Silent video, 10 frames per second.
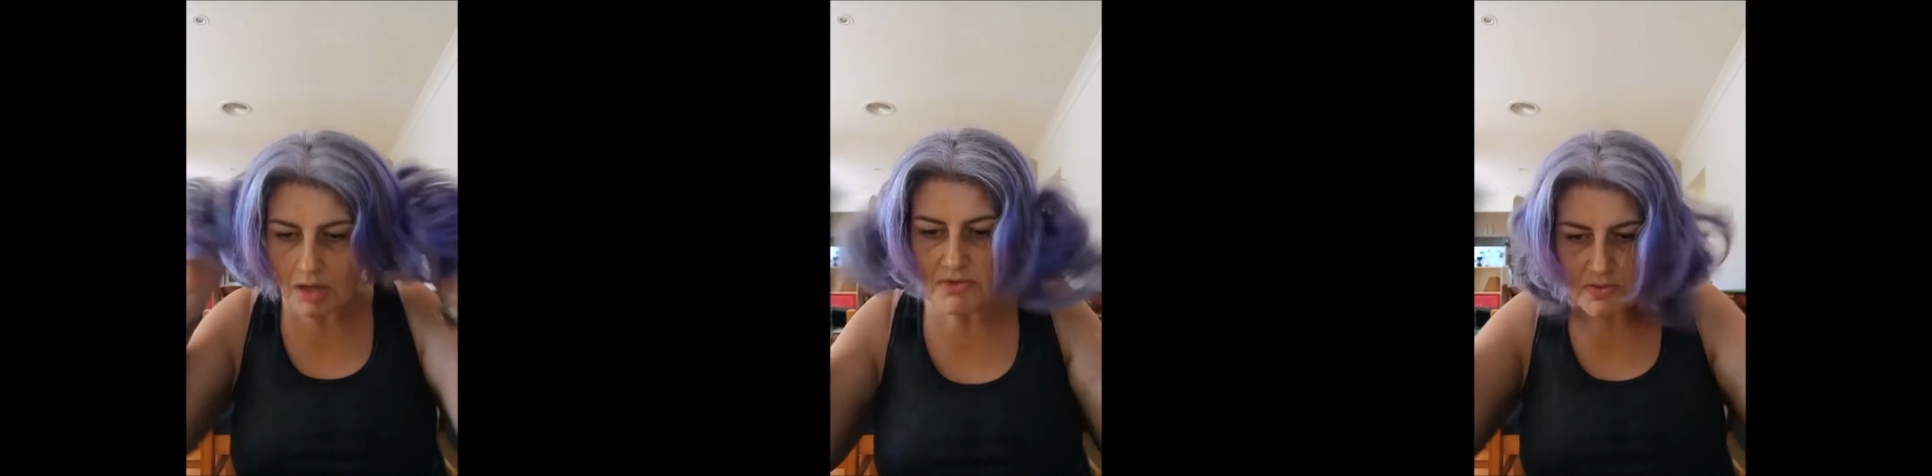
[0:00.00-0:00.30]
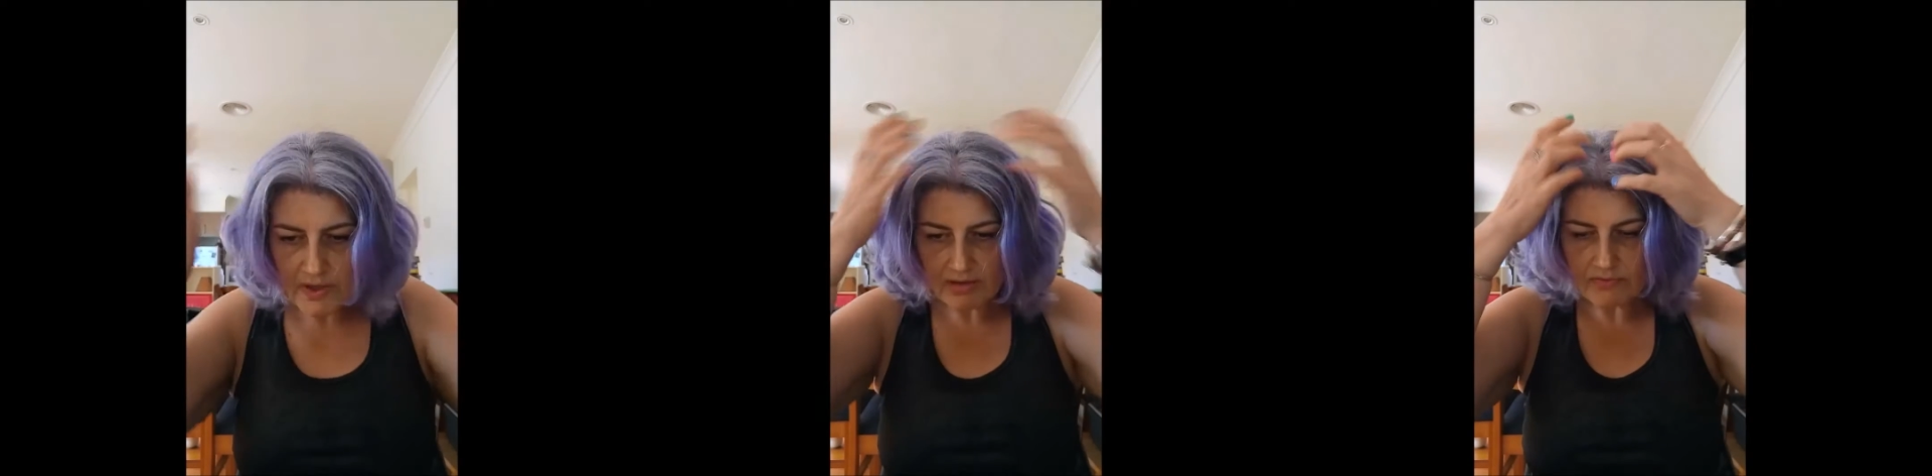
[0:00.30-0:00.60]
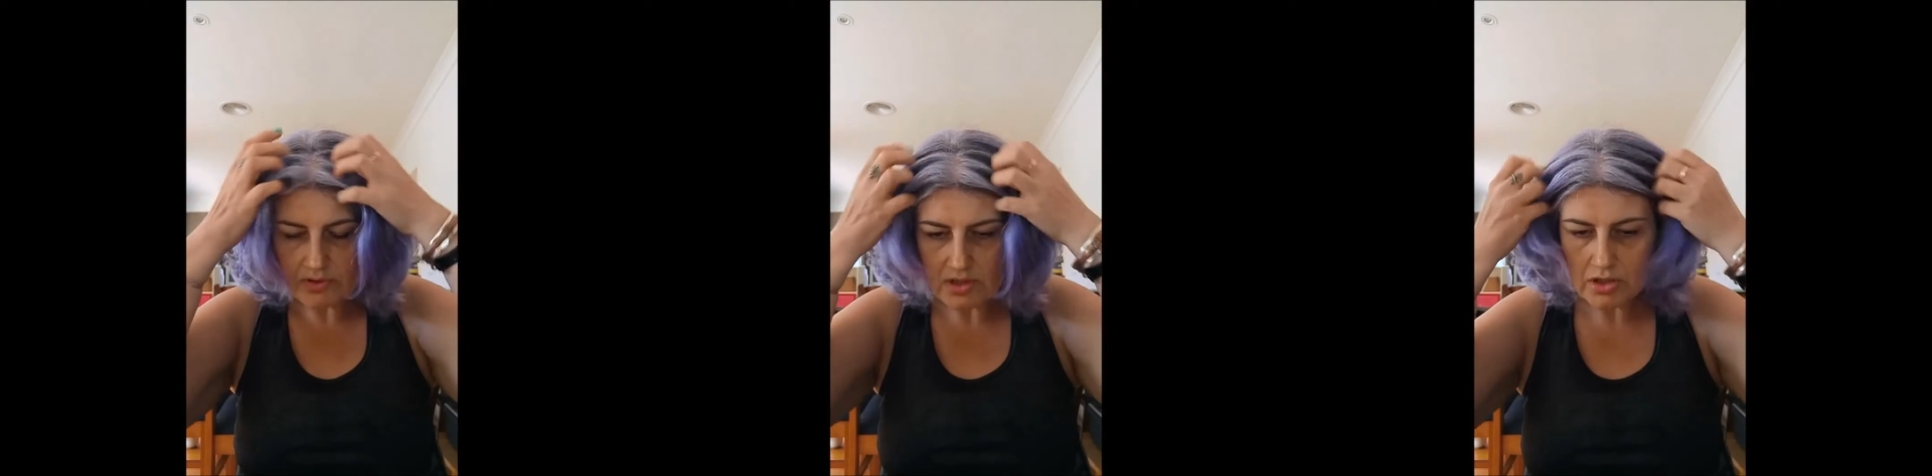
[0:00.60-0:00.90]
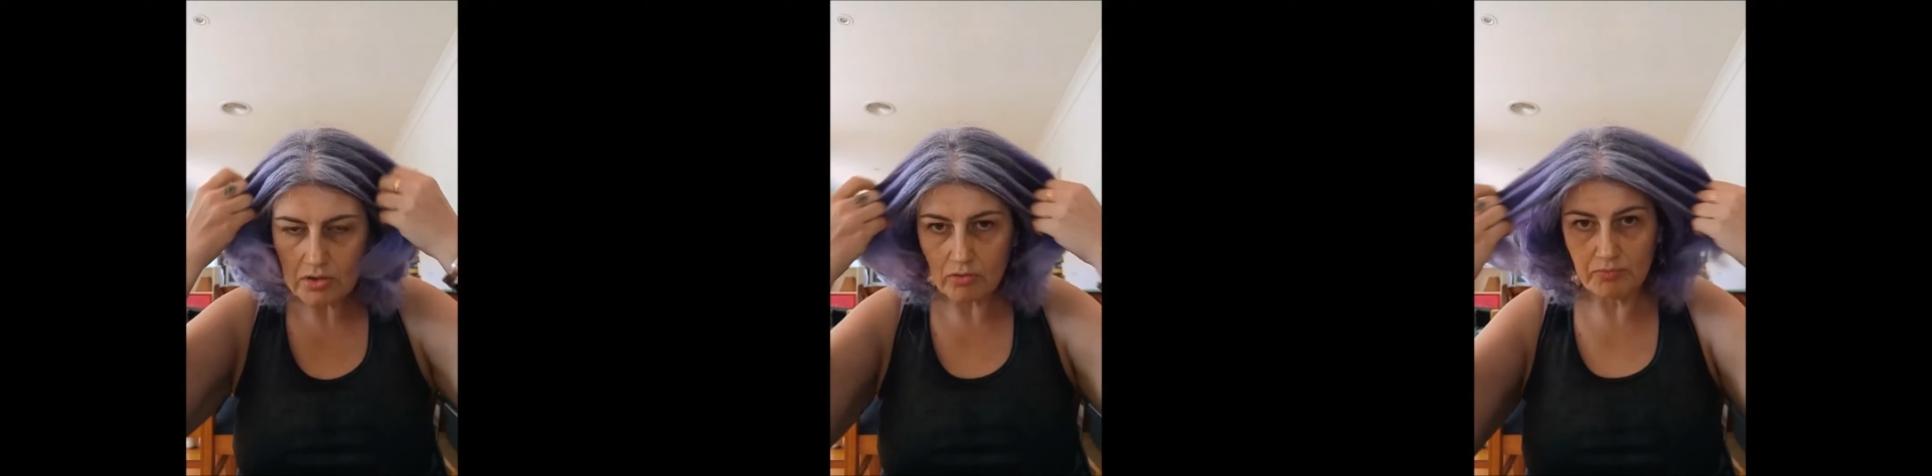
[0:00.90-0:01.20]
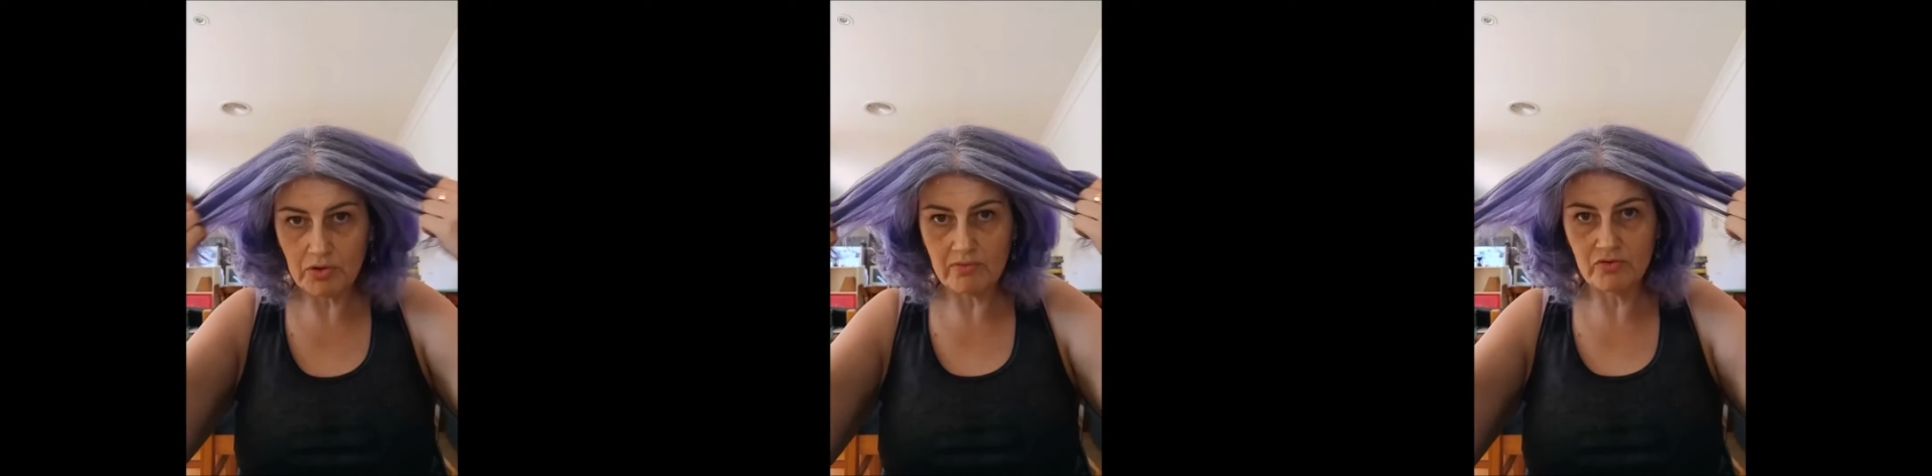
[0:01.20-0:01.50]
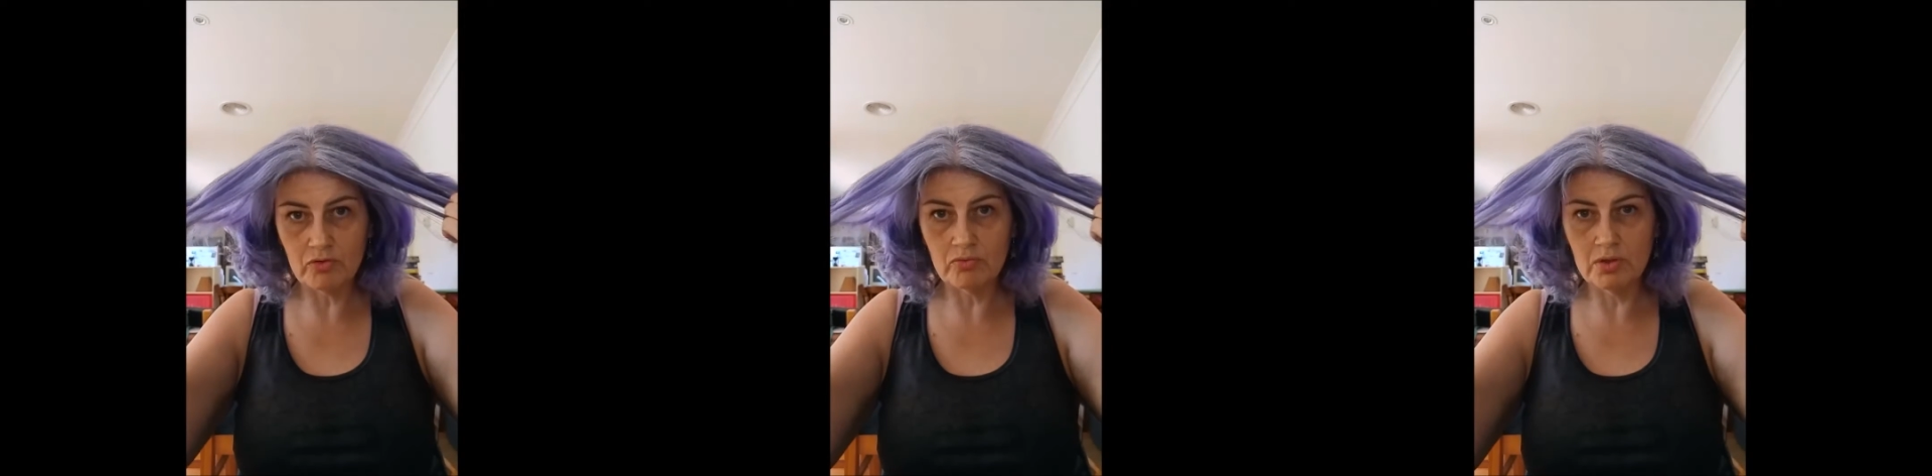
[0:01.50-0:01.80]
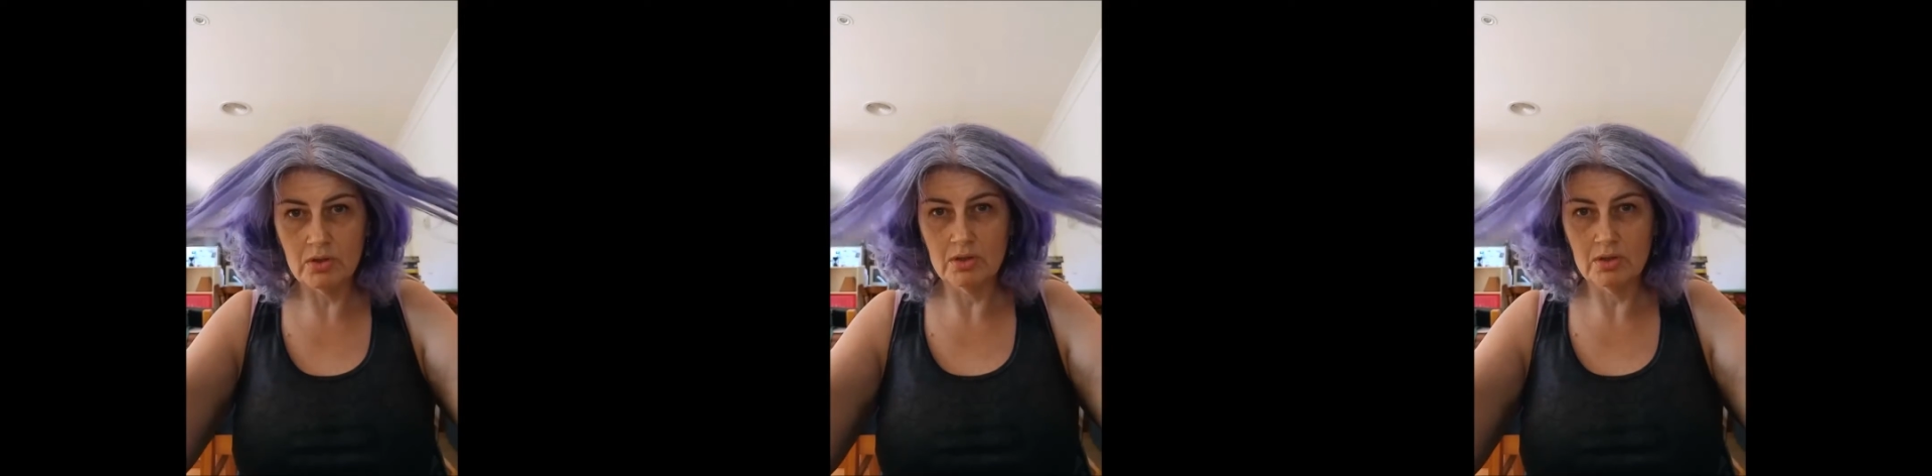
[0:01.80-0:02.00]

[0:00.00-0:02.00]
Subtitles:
I'm just waiting for it to turn all beautiful